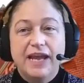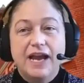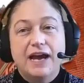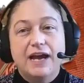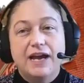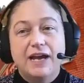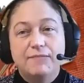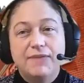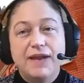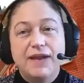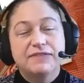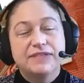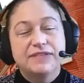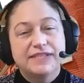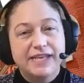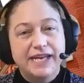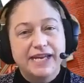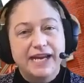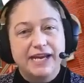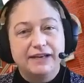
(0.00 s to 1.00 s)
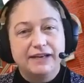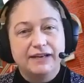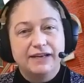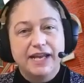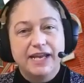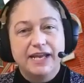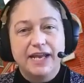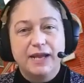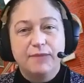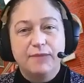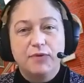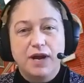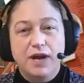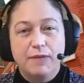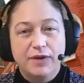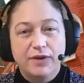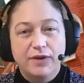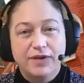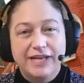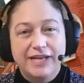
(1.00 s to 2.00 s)
have seen in a
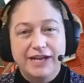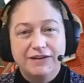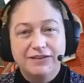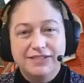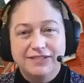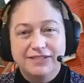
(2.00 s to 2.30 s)
primary care